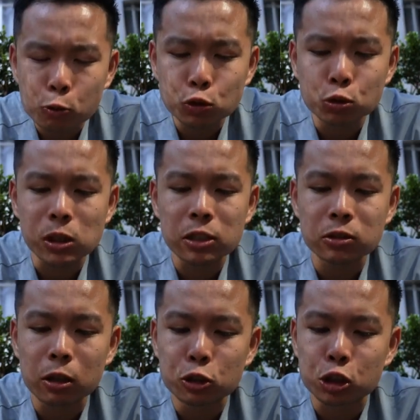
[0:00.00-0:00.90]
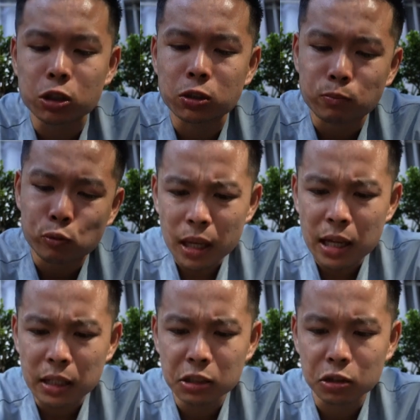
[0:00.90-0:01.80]
Ooh, that was delicious.
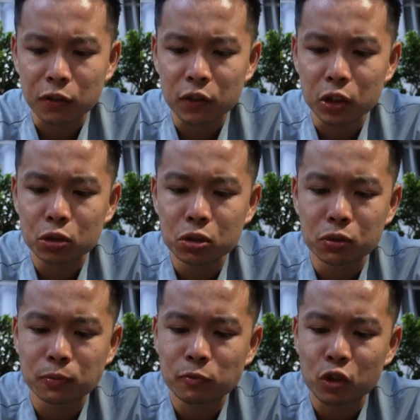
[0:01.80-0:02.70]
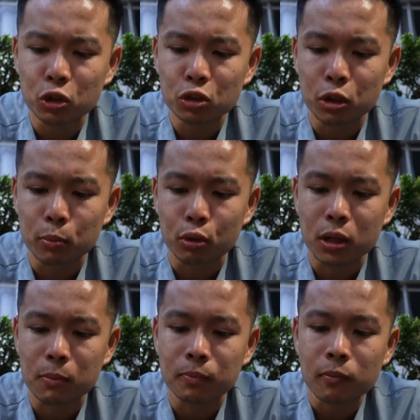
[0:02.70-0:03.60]
And these are filled too, filled to the
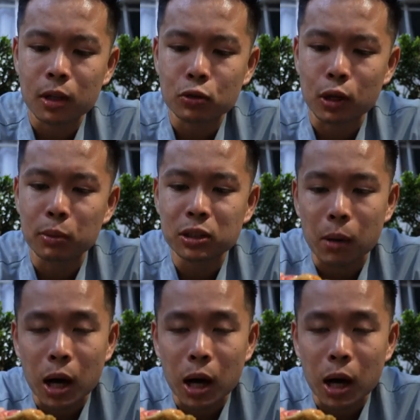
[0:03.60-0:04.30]
brim. So I put some